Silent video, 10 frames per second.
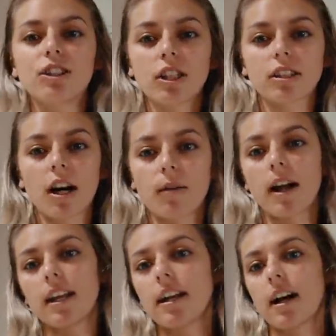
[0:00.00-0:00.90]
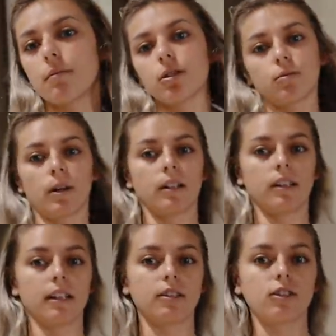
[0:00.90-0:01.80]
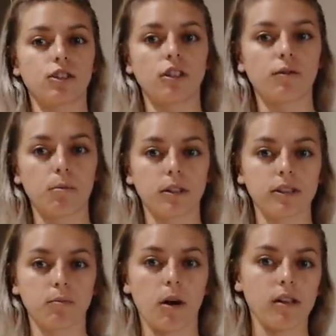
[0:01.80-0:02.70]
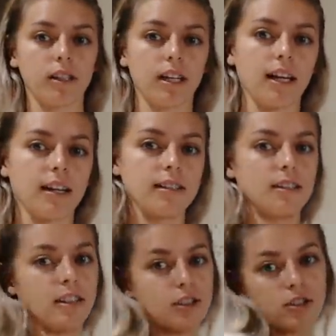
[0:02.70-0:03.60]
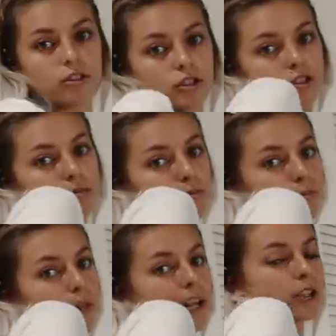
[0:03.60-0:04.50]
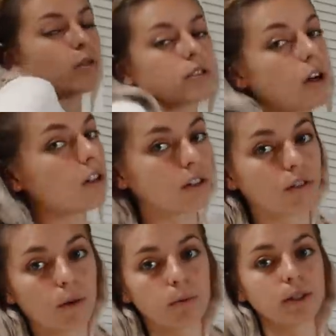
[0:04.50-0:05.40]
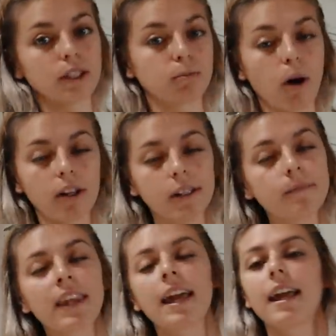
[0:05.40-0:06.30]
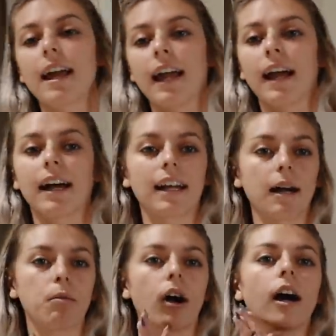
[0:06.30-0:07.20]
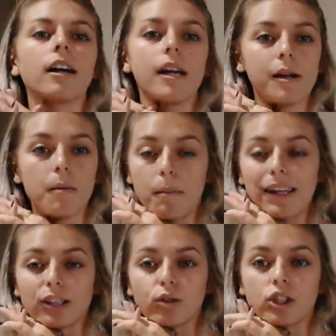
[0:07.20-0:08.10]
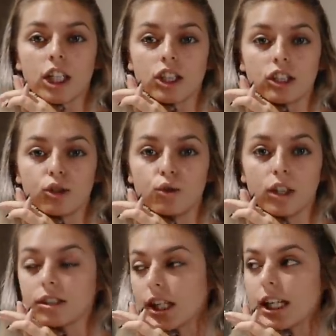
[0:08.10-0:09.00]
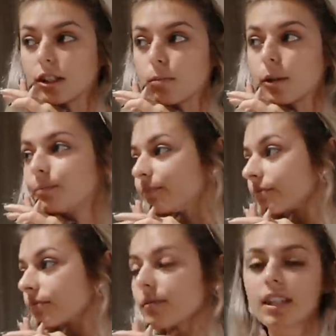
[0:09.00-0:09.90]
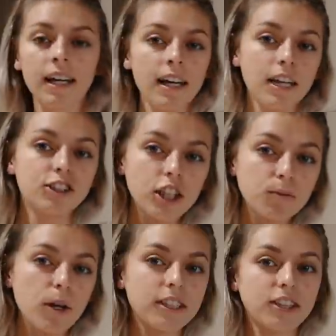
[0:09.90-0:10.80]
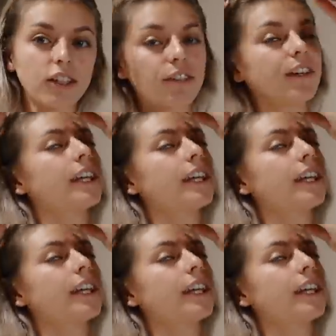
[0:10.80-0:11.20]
Just got ready. I'm just wearing this shirt from Princess Polly and these black shorts also from Princess Polly. And I brought a bathing suit to change into just in case, but just wanted to start the